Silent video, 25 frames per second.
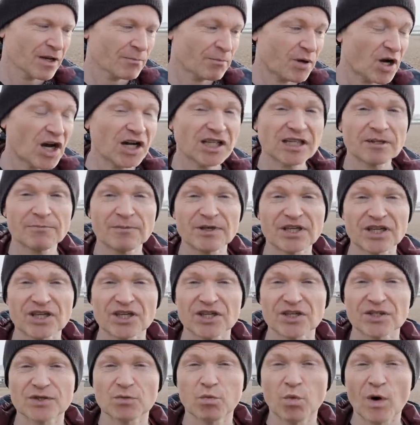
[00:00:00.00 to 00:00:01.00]
partly
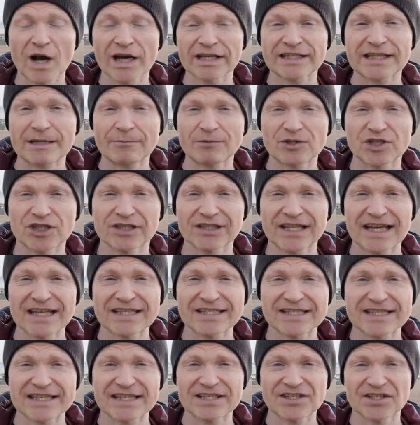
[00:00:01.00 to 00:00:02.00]
because wide aperture
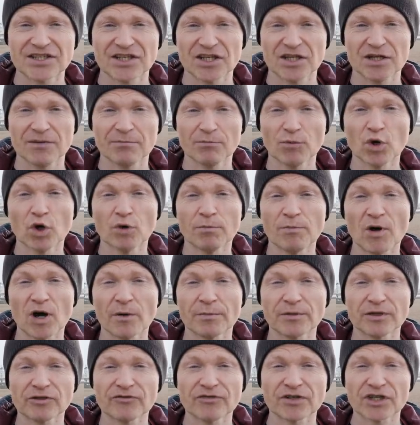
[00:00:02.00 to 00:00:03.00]
lenses are more
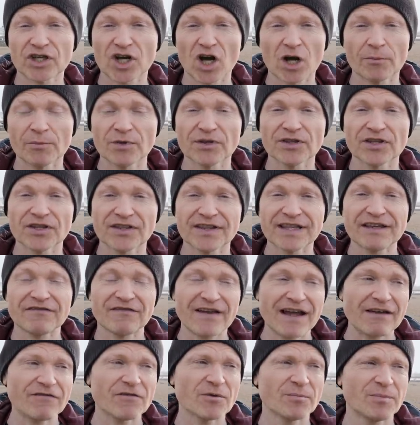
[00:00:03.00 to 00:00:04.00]
popular and common than
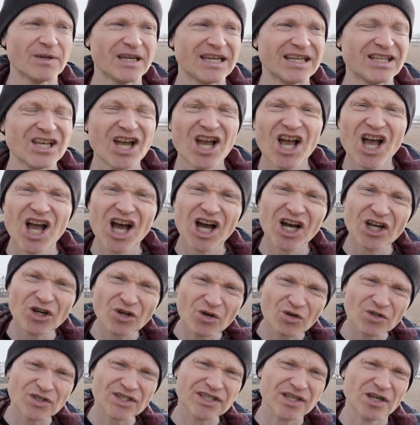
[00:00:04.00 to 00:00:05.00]
they've ever been, and
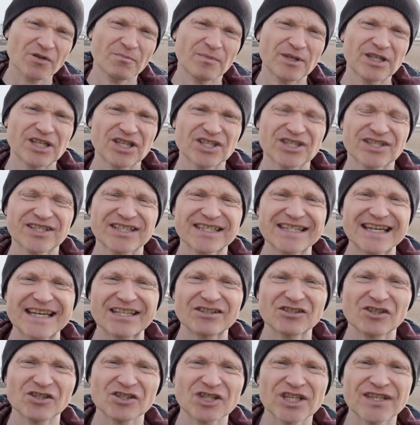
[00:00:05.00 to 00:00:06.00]
also because the
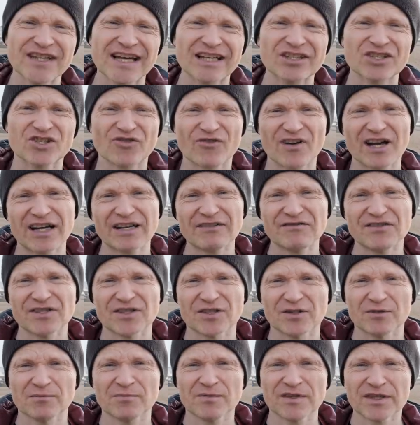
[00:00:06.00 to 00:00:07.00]
technology that drives
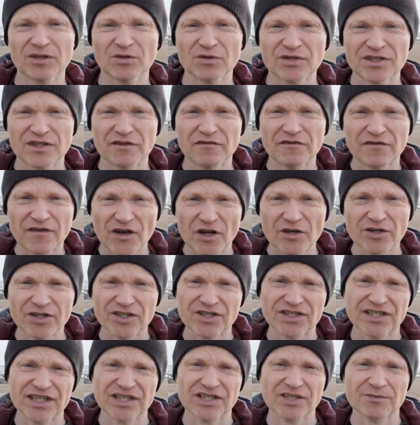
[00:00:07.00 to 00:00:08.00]
them, the
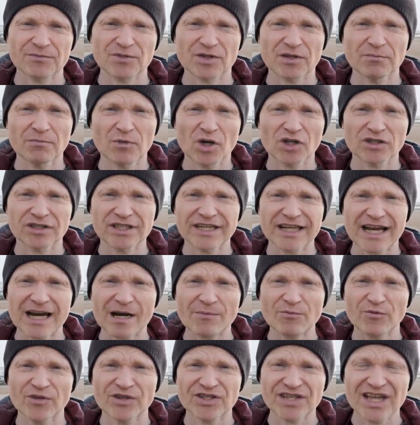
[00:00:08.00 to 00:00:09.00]
autofocus systems on modern
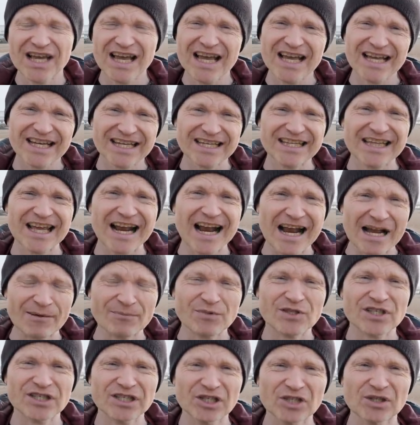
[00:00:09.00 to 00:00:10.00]
cameras, can
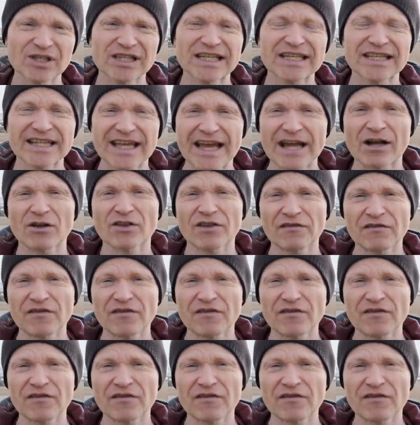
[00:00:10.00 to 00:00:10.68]
absolutely nail the